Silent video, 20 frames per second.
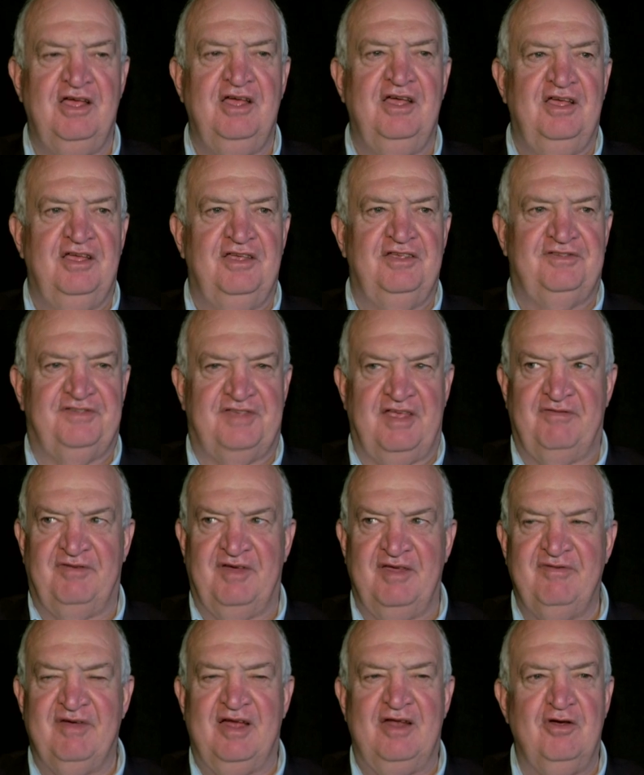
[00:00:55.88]
once
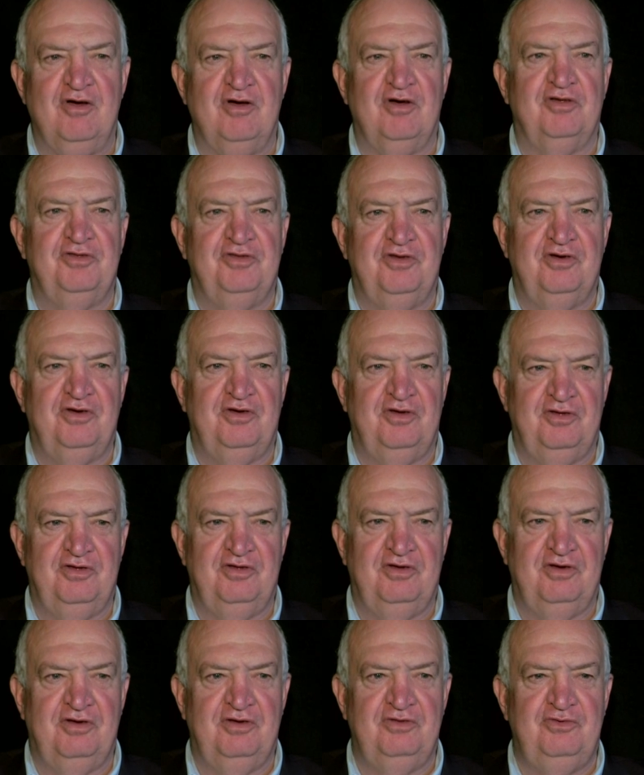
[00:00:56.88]
was, surrounded by
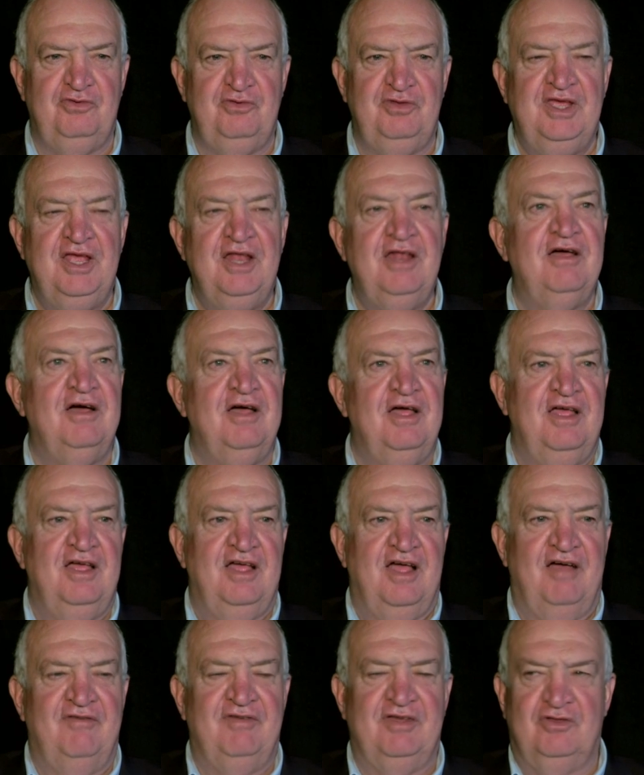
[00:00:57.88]
water. So it
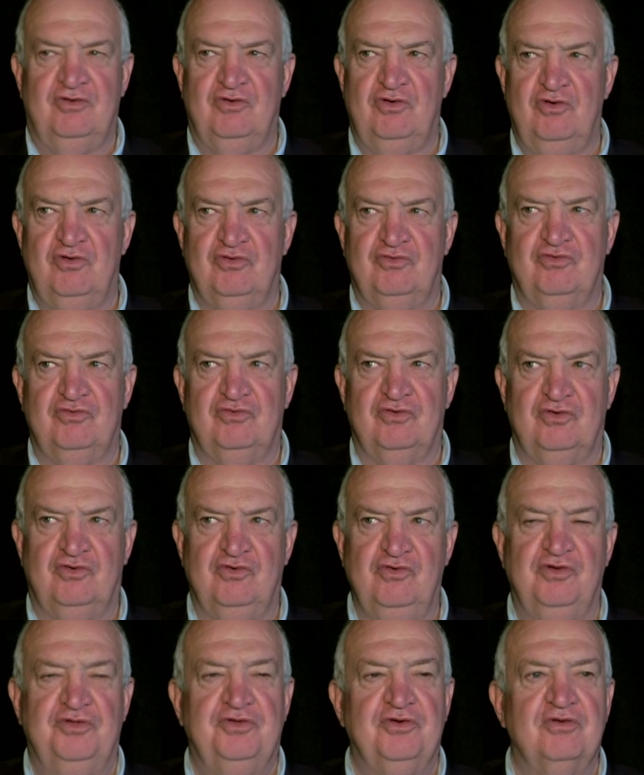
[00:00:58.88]
was our chance to do
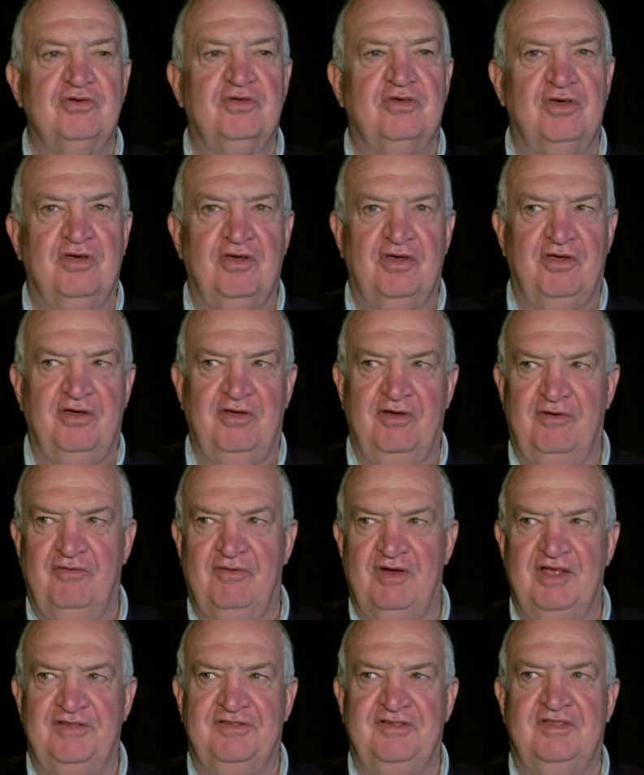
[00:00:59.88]
it. Donc
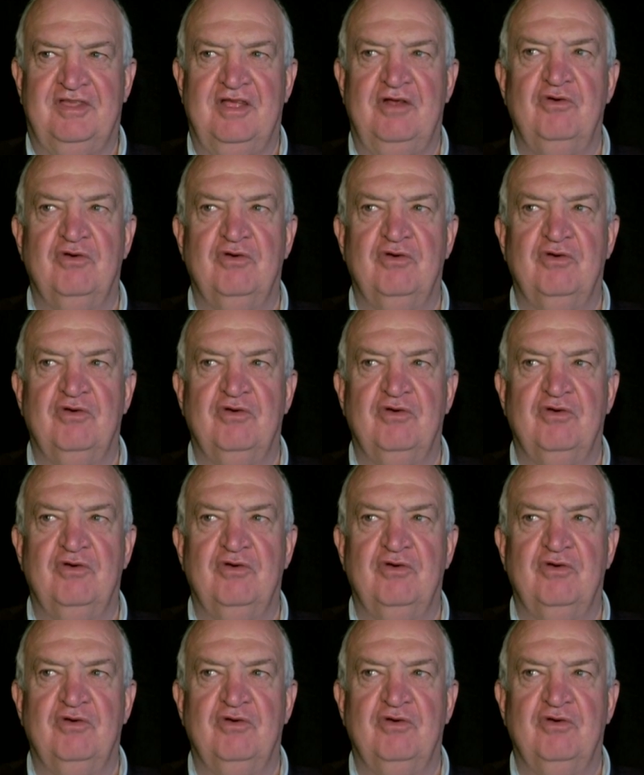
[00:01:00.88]
voilà, c'était